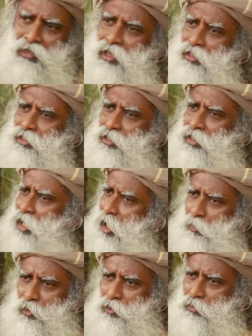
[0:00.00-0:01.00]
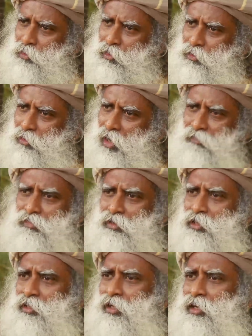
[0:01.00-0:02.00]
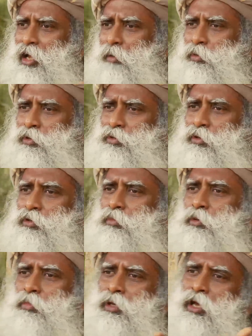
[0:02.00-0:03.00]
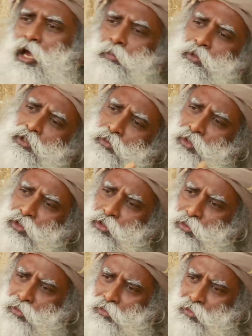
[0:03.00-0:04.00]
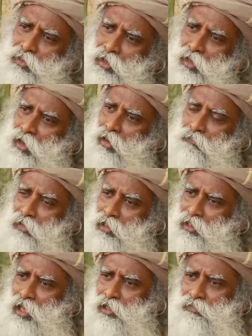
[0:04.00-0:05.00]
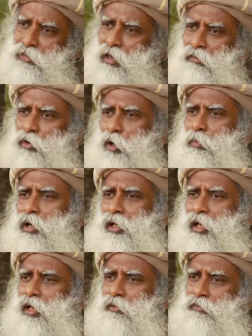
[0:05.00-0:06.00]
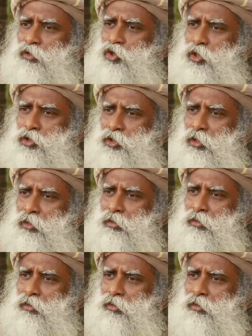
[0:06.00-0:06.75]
and ecstasy happens within you. Everything that happens to a human being happens within you. For that we have not built any infrastructure.